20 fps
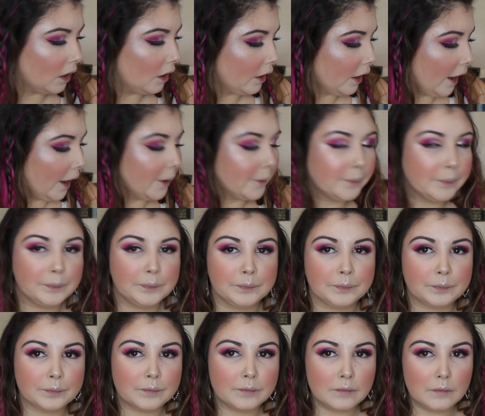Okay,
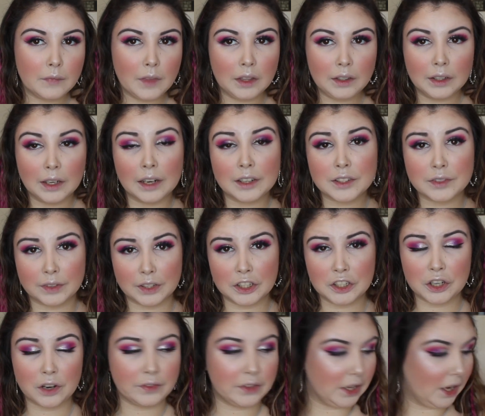now to
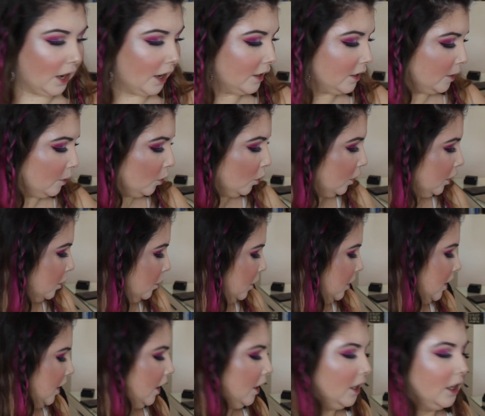finish off the eyes, I'm going to be
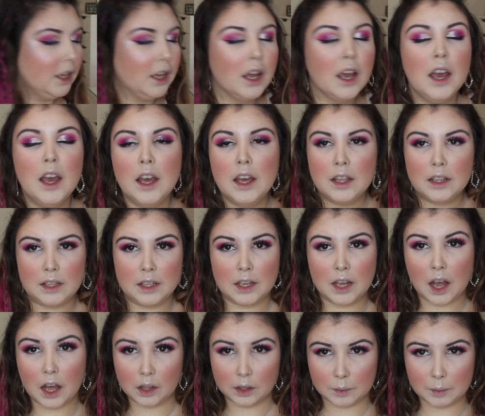taking the
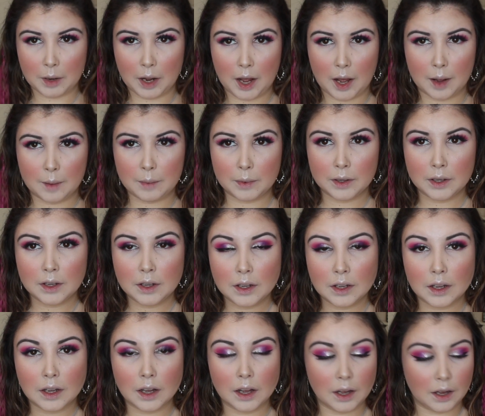ColourPop
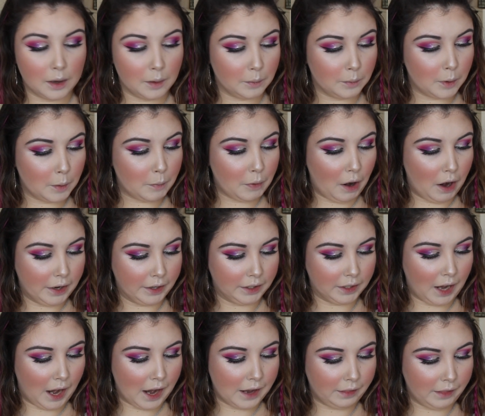
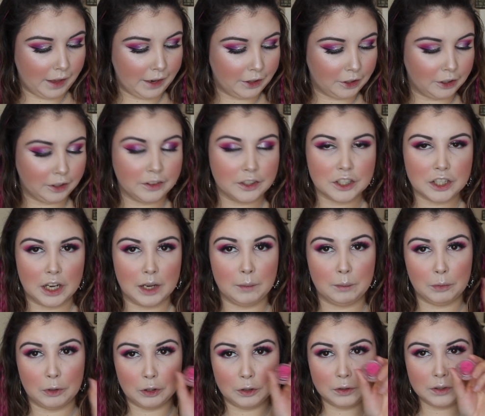potted eyeliner in the
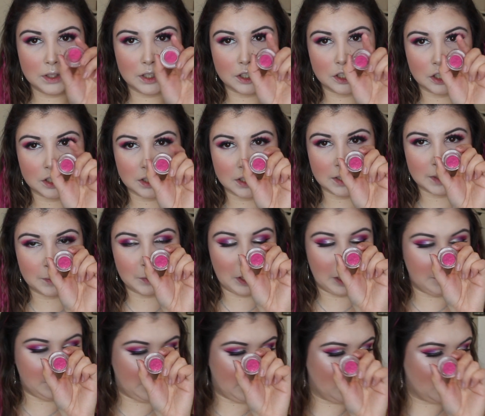shade Boots. It's just this
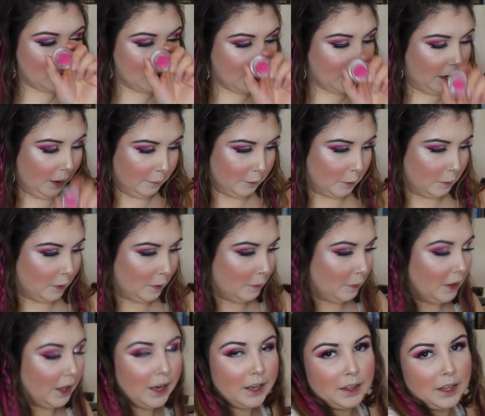bright pink one. I'm going to be
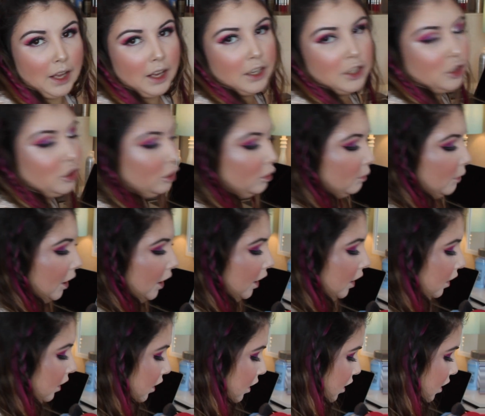applying that to my